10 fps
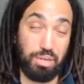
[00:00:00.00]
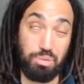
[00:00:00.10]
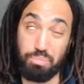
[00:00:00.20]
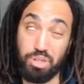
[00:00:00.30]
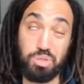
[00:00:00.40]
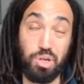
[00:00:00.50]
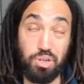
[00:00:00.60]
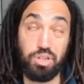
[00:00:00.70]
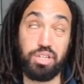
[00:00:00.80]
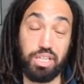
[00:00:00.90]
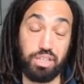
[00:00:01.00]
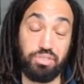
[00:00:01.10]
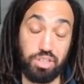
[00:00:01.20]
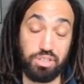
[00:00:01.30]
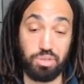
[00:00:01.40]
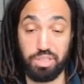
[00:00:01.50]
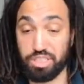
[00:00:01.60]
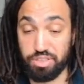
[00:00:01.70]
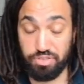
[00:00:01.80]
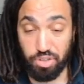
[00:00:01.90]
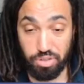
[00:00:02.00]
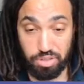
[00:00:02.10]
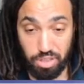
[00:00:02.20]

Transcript: but because we're only looking at the vertical, let's just focus